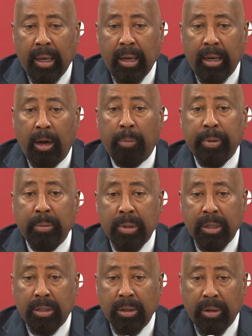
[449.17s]
help him
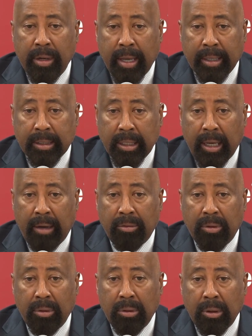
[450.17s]
get to the next
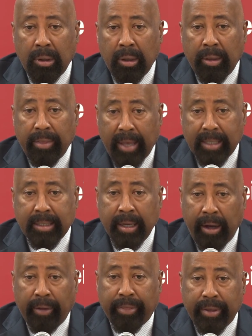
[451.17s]
level. That's
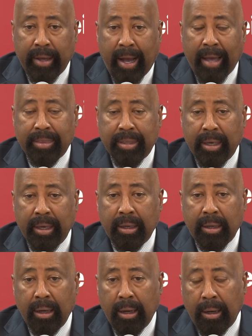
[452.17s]
healthy, I
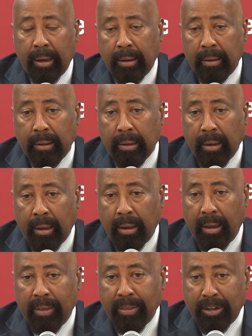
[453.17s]
think.
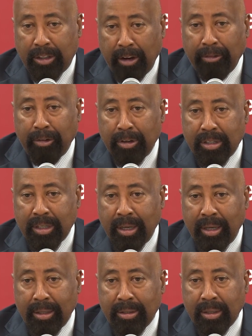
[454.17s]
The difference
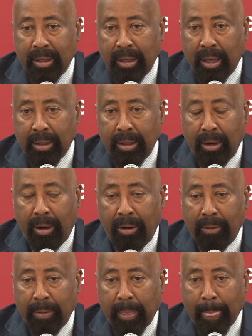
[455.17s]
is, you
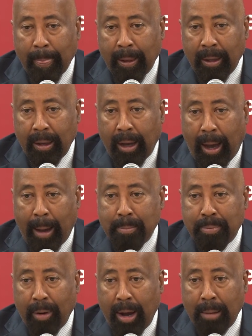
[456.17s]
know, I'm
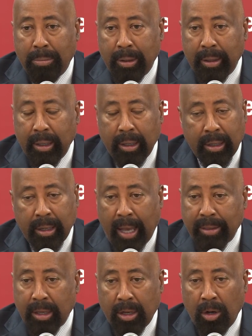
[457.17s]
probably,
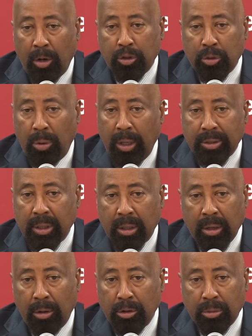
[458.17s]
not that Coach wasn't.
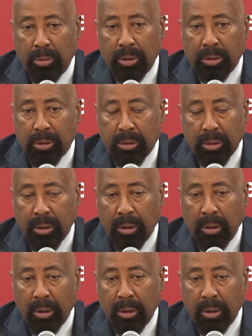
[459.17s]
Coach was